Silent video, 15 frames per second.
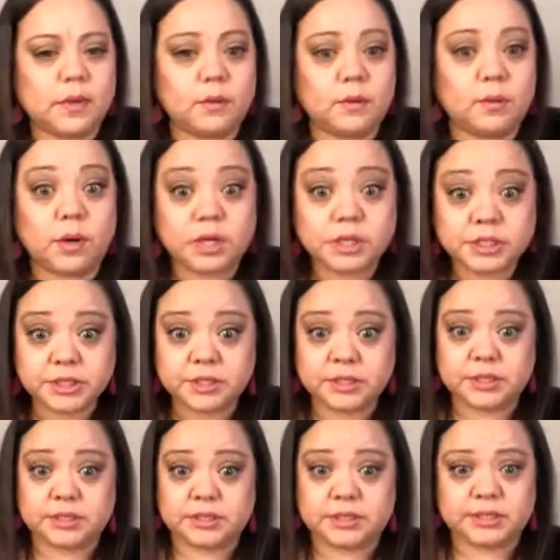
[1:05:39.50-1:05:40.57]

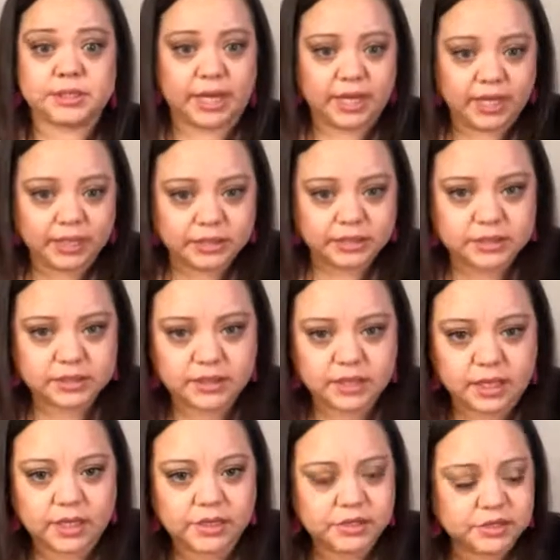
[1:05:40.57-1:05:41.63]
Washington State?
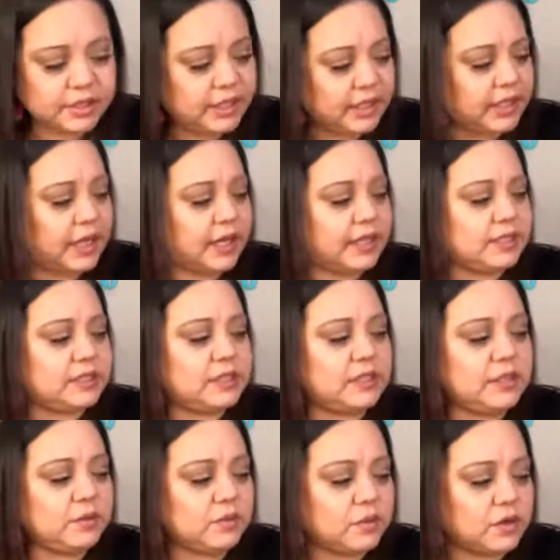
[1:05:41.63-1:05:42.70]

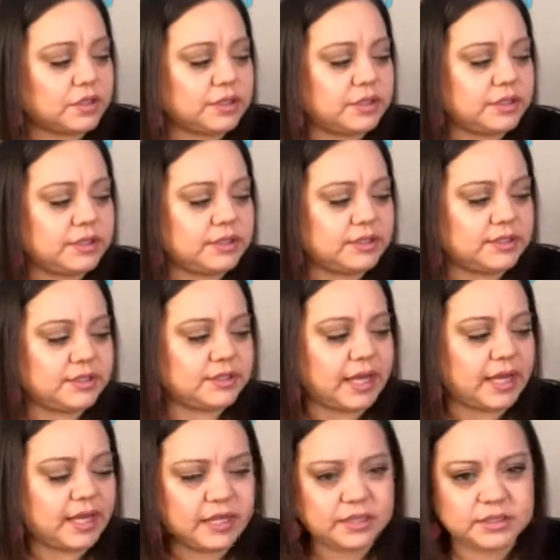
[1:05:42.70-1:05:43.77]
118 in Washington
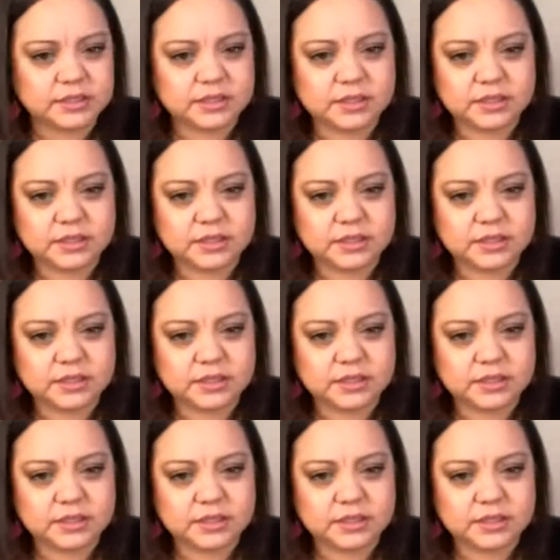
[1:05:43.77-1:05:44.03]
State?